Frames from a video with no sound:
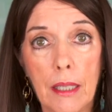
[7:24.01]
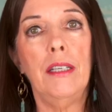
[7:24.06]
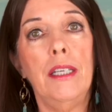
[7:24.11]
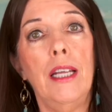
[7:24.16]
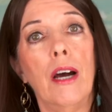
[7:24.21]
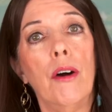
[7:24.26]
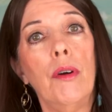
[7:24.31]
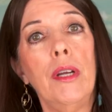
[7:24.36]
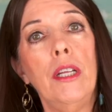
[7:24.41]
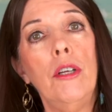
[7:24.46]

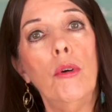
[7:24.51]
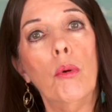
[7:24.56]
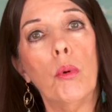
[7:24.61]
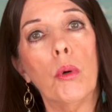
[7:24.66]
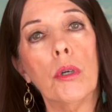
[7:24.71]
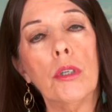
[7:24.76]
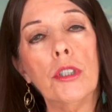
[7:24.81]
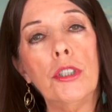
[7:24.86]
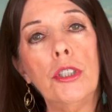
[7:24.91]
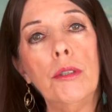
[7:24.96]
Now, in
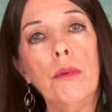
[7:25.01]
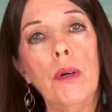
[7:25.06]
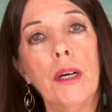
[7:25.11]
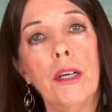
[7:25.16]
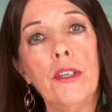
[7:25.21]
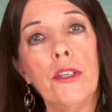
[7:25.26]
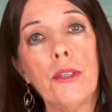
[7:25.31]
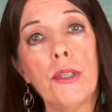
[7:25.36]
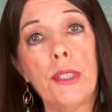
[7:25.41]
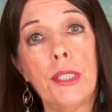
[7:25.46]
order to
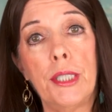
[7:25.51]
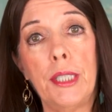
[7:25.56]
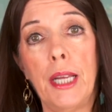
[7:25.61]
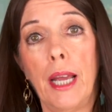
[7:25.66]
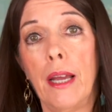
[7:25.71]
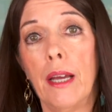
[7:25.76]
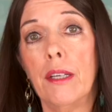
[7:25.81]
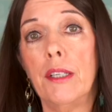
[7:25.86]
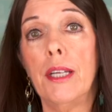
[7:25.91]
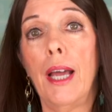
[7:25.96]

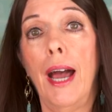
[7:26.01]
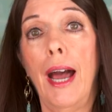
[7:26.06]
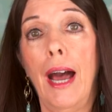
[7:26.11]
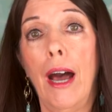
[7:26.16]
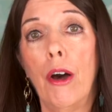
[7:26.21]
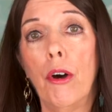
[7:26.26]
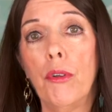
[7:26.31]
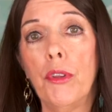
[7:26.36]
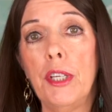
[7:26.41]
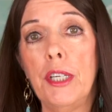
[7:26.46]
understand
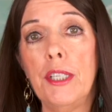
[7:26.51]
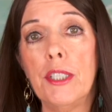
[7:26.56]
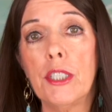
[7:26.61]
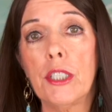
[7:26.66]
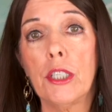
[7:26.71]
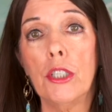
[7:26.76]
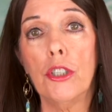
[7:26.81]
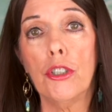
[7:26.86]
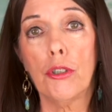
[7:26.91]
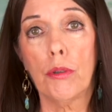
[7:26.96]
how these
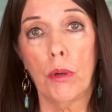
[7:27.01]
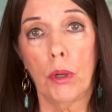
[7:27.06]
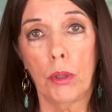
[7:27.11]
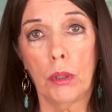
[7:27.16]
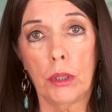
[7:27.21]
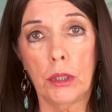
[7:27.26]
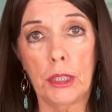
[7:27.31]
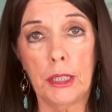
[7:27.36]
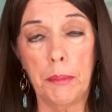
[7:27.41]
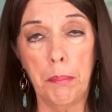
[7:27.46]

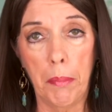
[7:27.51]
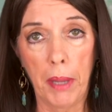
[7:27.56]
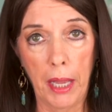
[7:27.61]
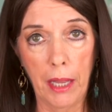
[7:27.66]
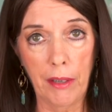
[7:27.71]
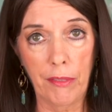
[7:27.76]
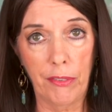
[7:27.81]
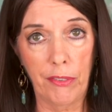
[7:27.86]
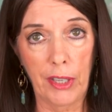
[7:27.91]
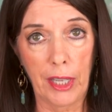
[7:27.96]
controllers
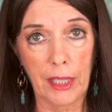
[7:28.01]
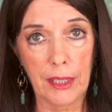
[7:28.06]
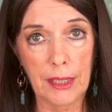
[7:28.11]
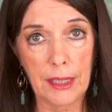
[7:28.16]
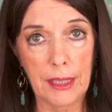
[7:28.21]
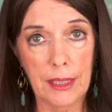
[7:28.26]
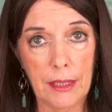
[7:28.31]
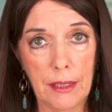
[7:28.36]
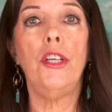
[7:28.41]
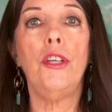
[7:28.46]

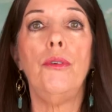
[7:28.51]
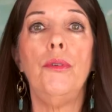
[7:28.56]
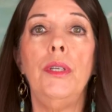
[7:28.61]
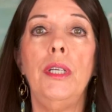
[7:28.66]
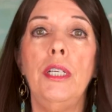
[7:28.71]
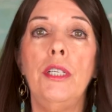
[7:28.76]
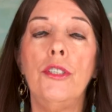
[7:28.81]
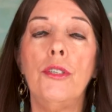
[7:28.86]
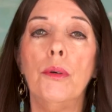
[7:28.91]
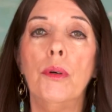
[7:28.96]
manifest, you
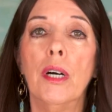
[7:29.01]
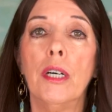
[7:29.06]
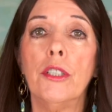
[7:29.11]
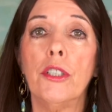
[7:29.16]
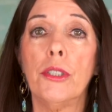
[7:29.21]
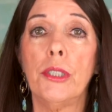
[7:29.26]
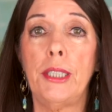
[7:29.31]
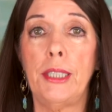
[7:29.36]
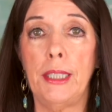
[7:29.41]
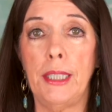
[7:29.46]
need to
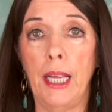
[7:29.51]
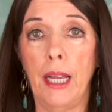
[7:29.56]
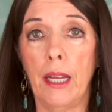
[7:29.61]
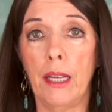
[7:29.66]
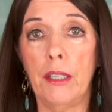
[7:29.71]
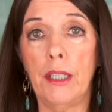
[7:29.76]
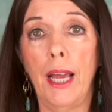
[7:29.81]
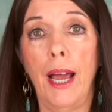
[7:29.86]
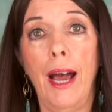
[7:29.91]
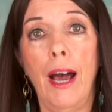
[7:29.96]

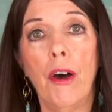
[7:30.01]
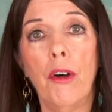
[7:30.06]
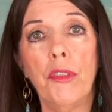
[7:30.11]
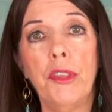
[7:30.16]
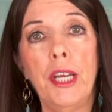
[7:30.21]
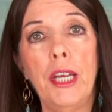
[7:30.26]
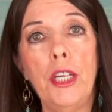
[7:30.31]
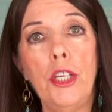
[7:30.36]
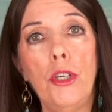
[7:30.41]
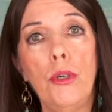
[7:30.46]
understand how
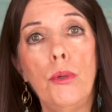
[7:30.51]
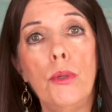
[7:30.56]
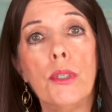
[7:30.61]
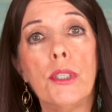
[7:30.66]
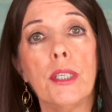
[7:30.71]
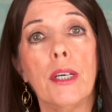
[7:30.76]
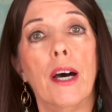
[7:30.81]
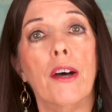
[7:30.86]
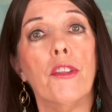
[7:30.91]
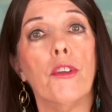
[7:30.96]
they
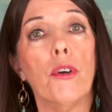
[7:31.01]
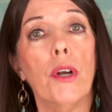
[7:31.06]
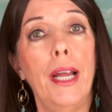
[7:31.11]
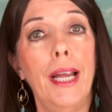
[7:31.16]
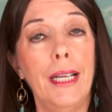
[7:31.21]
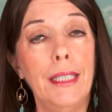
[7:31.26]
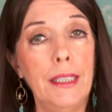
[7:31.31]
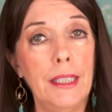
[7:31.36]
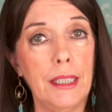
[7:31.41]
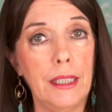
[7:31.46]
use other
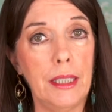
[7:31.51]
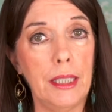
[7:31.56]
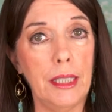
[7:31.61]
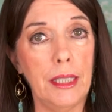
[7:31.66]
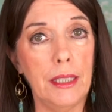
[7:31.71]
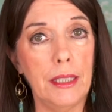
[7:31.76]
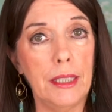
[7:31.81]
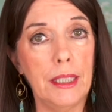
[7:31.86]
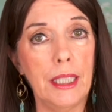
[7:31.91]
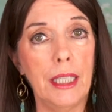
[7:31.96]

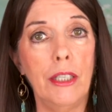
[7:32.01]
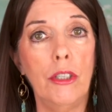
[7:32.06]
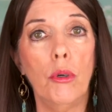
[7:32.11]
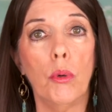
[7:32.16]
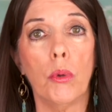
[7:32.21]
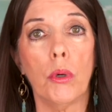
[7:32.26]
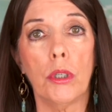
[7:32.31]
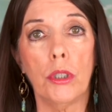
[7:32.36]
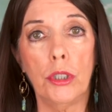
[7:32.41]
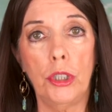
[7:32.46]
entities in
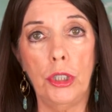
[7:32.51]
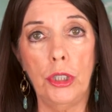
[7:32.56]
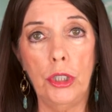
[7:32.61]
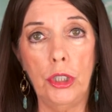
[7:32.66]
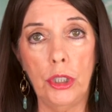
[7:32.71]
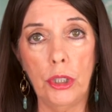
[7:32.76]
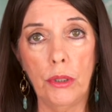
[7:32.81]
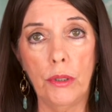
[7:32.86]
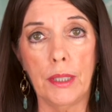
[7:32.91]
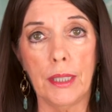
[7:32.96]
order to
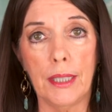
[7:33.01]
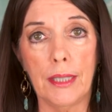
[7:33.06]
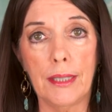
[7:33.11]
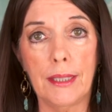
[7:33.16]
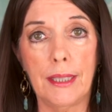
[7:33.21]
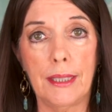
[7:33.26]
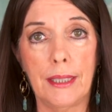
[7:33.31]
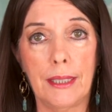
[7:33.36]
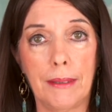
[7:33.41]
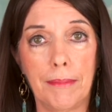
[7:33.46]
do
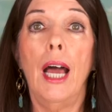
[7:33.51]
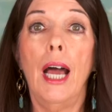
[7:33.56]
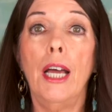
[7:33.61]
this.